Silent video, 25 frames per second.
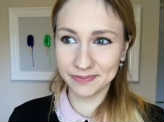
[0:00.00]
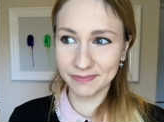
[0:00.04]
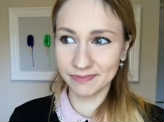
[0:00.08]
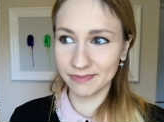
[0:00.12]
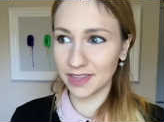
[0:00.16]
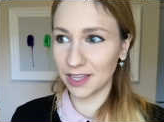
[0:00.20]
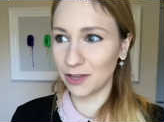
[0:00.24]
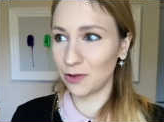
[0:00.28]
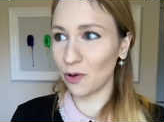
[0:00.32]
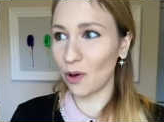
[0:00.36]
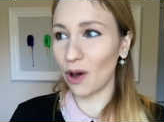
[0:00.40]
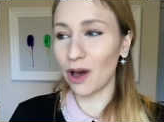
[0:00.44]

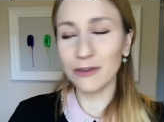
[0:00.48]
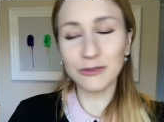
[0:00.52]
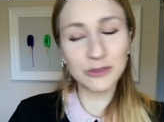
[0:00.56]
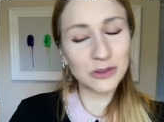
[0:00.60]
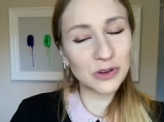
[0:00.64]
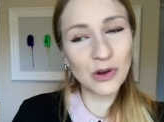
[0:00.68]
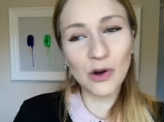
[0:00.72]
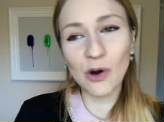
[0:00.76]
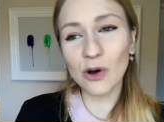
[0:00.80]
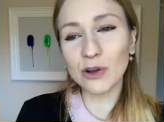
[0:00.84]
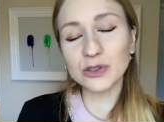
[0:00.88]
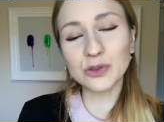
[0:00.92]
they don't have to
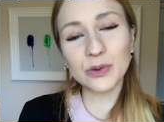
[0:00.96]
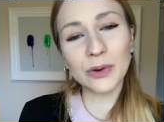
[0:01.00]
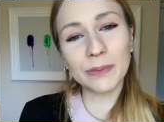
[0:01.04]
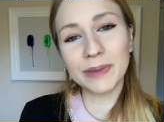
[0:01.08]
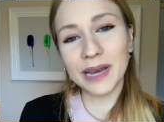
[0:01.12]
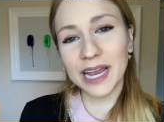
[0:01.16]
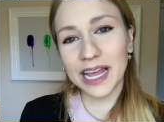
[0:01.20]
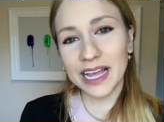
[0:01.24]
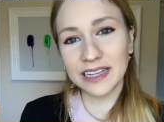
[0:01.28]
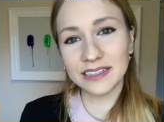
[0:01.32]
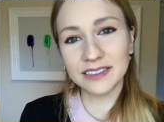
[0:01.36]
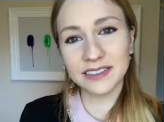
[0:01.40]
go to a
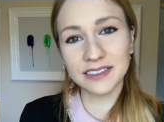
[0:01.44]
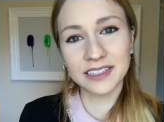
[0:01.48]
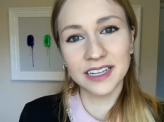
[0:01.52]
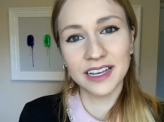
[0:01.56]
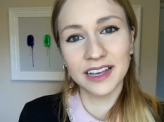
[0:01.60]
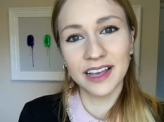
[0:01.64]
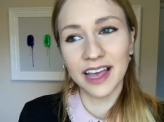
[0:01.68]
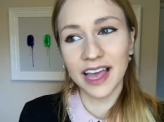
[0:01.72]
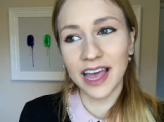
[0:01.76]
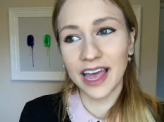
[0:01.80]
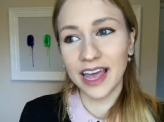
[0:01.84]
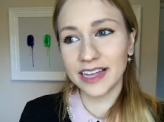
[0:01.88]
place,
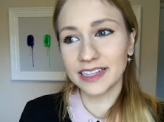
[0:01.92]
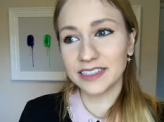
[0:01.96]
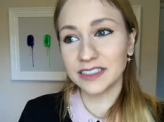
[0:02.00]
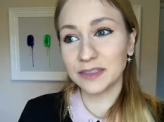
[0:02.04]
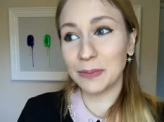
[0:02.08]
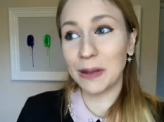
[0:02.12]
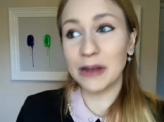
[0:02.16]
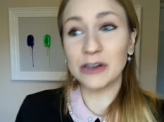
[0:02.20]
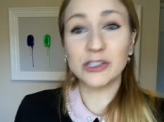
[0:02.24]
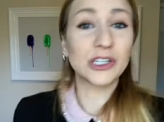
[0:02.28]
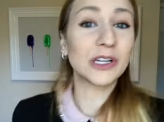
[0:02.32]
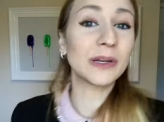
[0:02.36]
a
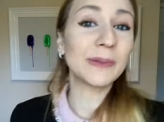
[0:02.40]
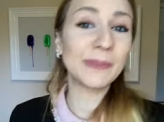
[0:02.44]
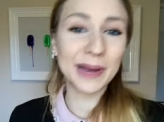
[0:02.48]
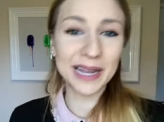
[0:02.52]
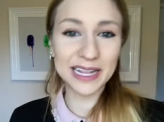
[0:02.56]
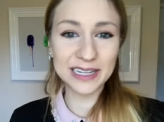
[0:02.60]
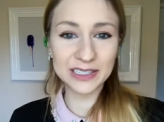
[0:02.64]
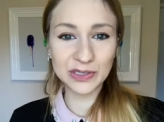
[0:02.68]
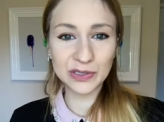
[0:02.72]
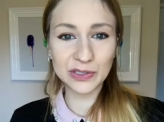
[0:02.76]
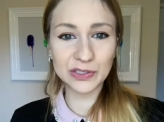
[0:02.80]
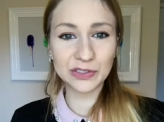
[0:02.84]
special
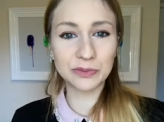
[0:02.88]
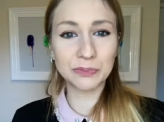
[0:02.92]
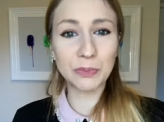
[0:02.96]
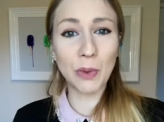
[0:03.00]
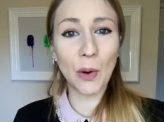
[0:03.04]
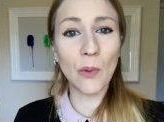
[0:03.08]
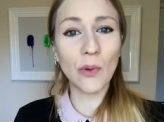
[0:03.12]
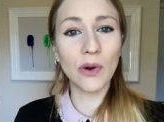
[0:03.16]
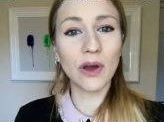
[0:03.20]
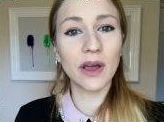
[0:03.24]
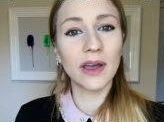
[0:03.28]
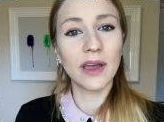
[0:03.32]
place to
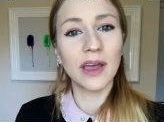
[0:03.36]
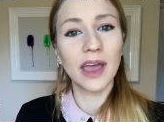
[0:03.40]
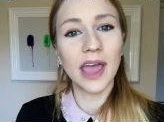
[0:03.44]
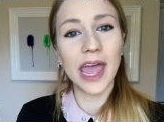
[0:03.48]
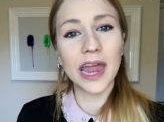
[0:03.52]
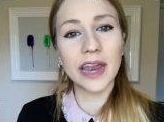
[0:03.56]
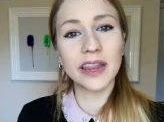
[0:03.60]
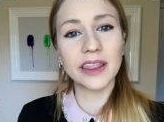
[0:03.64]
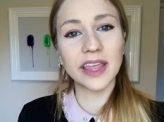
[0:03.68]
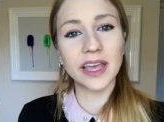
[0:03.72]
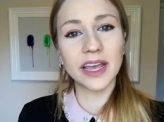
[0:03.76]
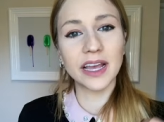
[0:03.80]
smoke,
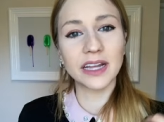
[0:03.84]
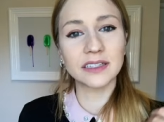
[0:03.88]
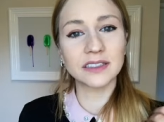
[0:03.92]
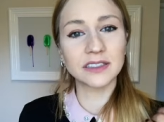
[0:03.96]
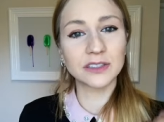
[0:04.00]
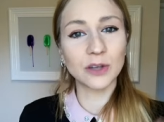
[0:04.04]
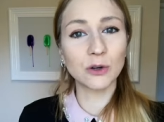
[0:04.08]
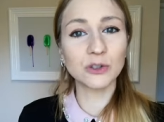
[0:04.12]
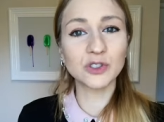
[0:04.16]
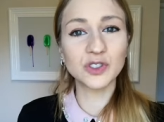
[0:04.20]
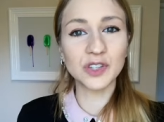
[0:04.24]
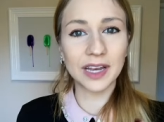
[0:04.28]
and they can
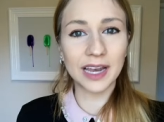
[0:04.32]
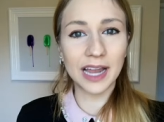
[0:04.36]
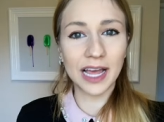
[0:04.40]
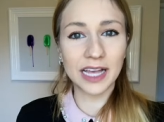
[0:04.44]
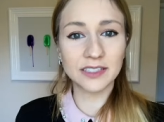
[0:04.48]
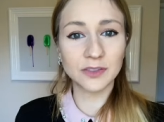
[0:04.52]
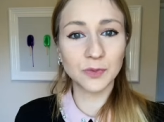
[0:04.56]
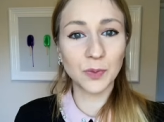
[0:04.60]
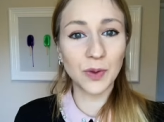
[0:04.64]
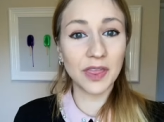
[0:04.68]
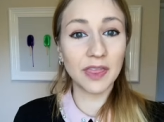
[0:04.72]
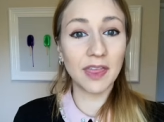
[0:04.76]

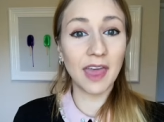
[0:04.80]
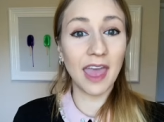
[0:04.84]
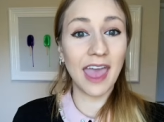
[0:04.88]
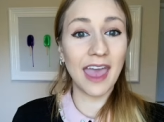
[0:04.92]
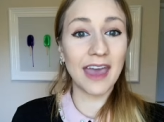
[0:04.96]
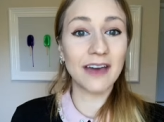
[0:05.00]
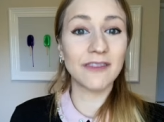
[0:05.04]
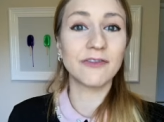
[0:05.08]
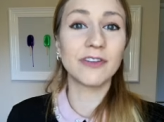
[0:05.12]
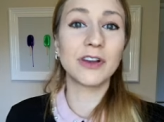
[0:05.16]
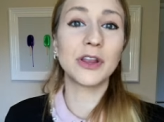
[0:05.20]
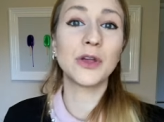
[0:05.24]
socialize with
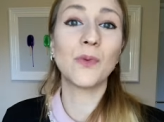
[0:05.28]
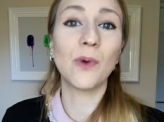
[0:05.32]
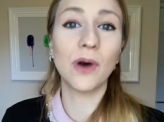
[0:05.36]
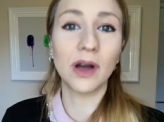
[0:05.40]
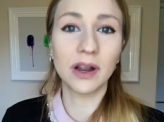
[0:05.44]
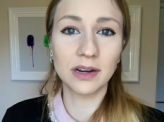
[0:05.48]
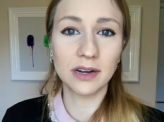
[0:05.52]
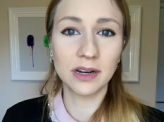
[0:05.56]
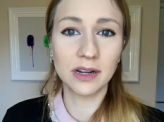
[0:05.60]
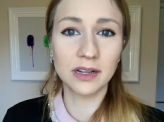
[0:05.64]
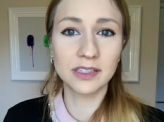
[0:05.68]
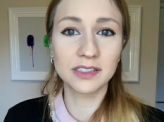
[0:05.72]

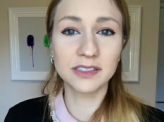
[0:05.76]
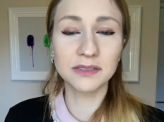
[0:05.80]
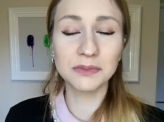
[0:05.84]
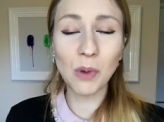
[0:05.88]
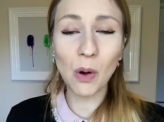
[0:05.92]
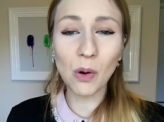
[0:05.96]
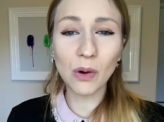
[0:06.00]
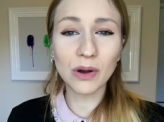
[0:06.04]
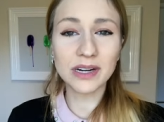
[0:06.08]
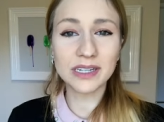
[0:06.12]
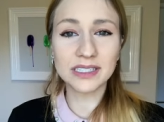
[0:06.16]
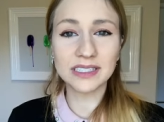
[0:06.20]
everyone,
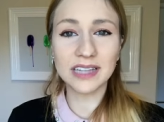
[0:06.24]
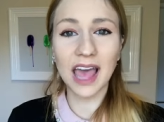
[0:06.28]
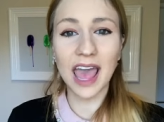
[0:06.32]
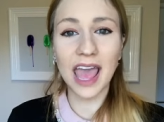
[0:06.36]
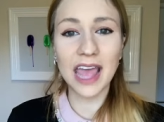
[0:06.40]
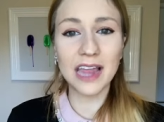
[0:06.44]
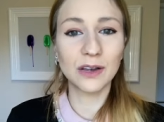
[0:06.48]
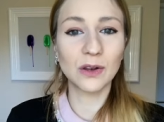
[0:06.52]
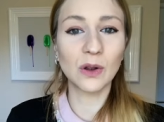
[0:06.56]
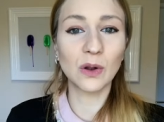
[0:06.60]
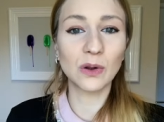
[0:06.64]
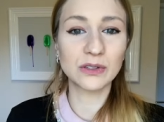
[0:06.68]
smokers
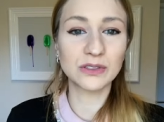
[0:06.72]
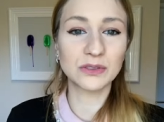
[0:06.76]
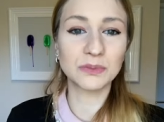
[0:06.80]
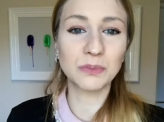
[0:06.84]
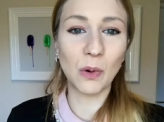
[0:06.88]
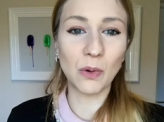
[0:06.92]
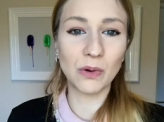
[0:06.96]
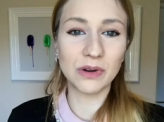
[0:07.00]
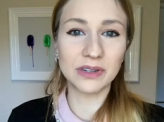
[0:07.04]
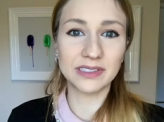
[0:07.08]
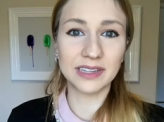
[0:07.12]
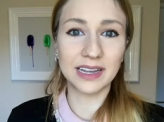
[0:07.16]
and non
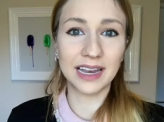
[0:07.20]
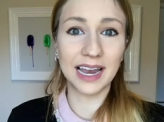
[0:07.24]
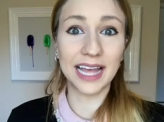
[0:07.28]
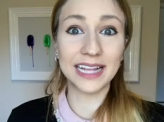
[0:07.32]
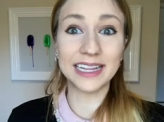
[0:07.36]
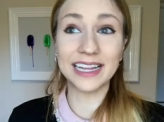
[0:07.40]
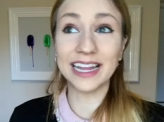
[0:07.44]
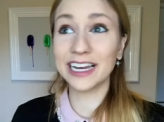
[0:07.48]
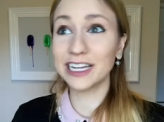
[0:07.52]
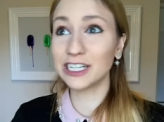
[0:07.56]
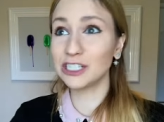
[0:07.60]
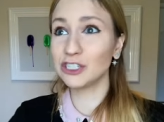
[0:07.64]
smokers alike,
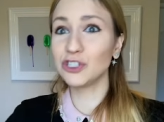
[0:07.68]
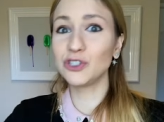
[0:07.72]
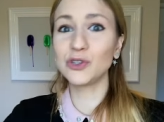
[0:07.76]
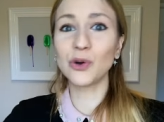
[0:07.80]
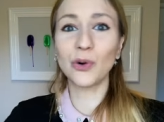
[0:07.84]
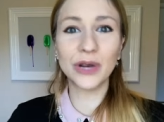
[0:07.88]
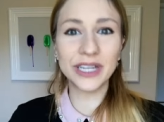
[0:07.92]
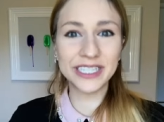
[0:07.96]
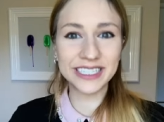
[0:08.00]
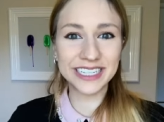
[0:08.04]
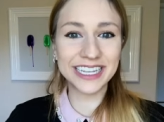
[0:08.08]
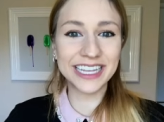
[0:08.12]
and
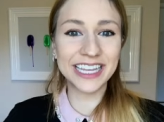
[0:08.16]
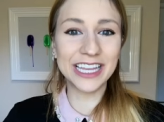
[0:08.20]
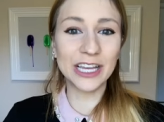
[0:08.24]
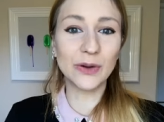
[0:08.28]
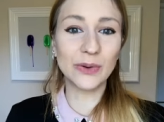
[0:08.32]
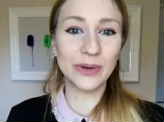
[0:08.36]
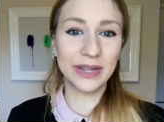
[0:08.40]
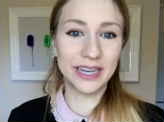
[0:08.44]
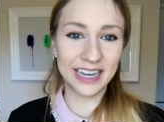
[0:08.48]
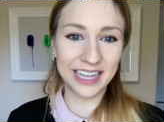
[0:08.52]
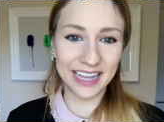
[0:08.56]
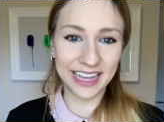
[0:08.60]
enjoy it
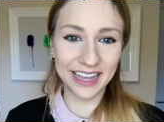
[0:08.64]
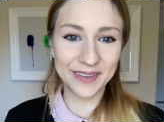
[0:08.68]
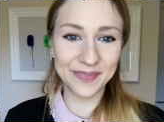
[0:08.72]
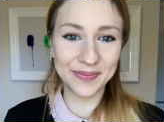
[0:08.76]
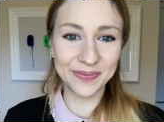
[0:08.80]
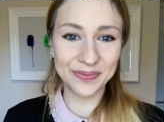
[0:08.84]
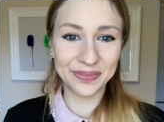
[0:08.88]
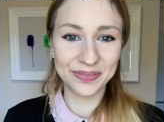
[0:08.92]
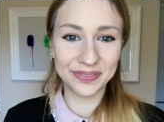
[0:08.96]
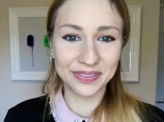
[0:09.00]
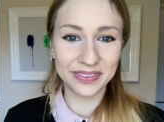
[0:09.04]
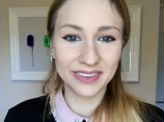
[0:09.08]
equally.
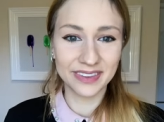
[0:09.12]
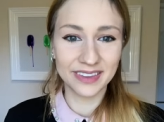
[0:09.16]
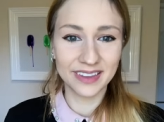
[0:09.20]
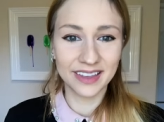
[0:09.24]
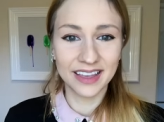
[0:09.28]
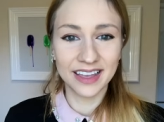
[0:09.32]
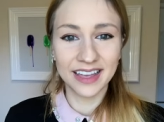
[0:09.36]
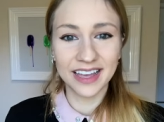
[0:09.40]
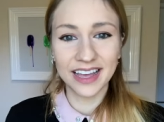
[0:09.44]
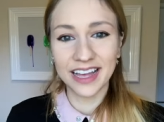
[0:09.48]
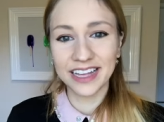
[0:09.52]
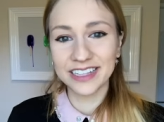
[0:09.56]

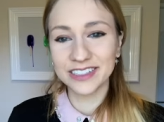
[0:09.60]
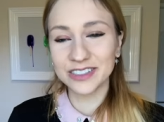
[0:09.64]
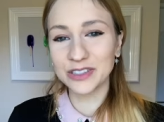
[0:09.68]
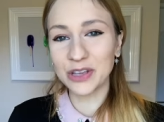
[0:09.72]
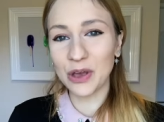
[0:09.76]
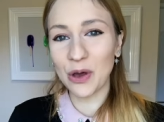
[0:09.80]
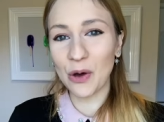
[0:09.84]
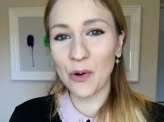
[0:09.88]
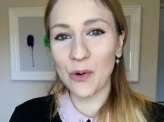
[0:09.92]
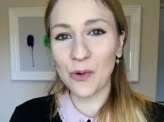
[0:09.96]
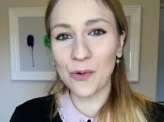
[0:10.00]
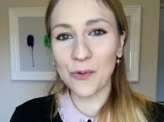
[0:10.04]

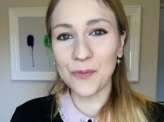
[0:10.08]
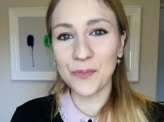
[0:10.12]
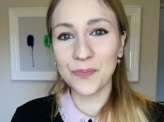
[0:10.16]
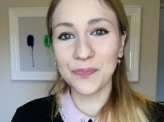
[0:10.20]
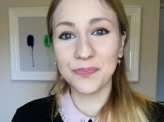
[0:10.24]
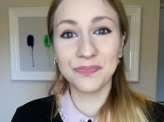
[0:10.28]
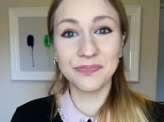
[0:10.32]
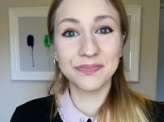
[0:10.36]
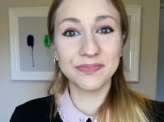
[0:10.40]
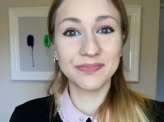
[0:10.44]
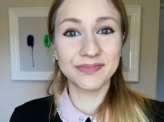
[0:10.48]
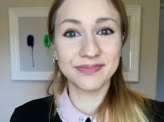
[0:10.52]
So,
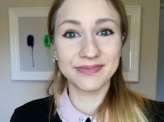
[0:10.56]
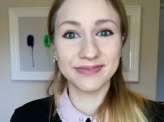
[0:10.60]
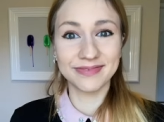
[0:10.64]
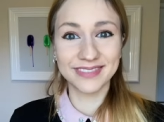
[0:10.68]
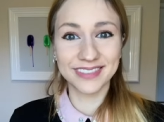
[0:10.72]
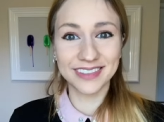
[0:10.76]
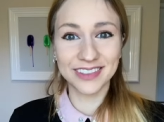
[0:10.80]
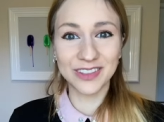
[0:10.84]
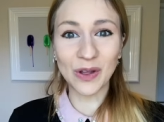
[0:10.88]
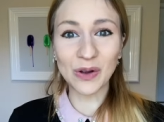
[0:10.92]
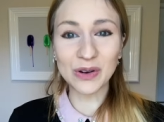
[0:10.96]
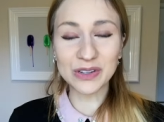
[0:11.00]

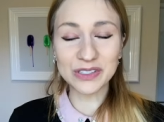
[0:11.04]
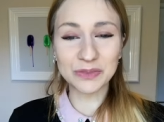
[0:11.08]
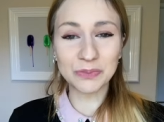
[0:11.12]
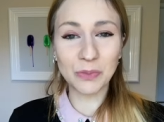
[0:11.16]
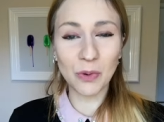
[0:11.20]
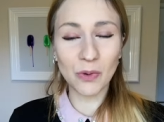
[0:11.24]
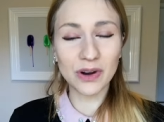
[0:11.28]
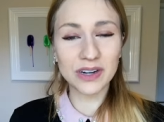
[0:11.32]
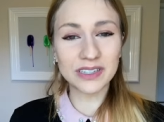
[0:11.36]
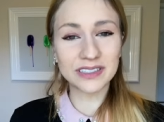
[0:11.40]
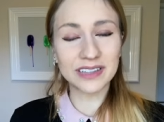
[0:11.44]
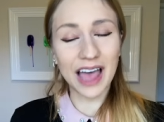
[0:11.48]
non
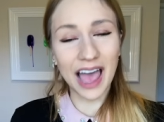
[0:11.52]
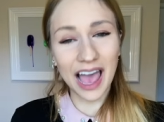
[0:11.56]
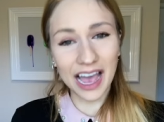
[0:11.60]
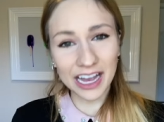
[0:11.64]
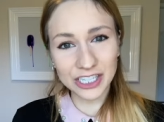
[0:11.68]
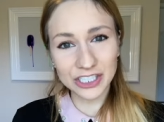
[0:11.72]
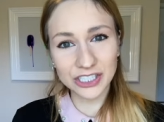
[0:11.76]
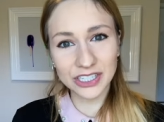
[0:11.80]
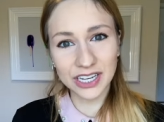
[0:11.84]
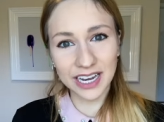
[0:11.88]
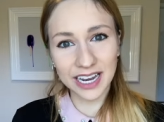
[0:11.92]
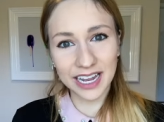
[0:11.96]
smokers
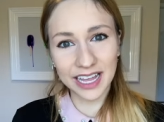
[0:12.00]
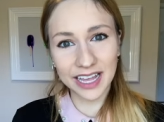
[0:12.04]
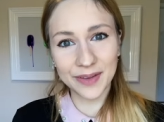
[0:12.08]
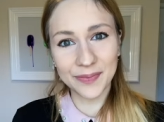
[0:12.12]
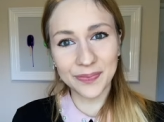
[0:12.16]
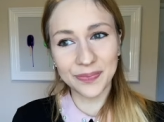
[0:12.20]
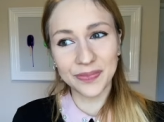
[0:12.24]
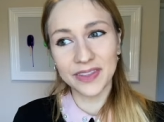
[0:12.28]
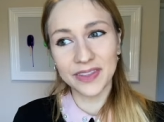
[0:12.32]
actually